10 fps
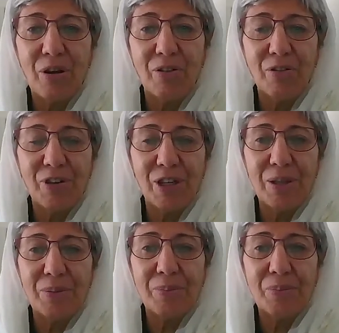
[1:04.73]
of
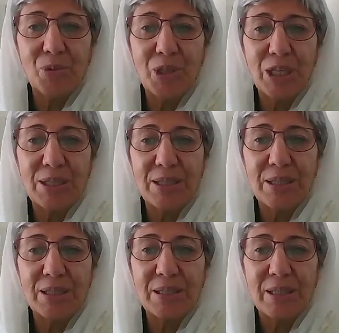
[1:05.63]
freedom,
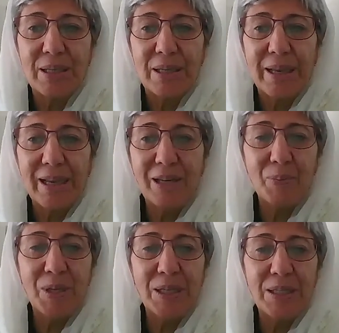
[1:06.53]
justice, and
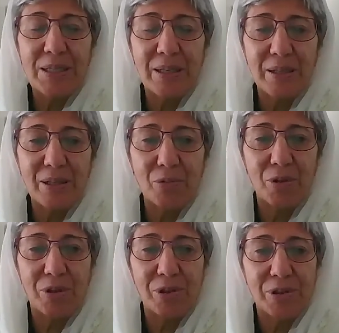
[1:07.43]
peace in the
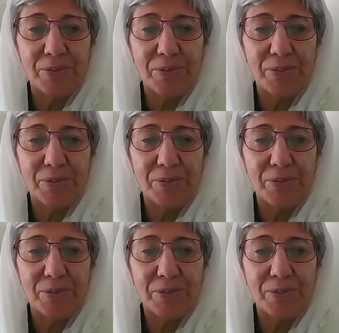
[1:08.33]
world."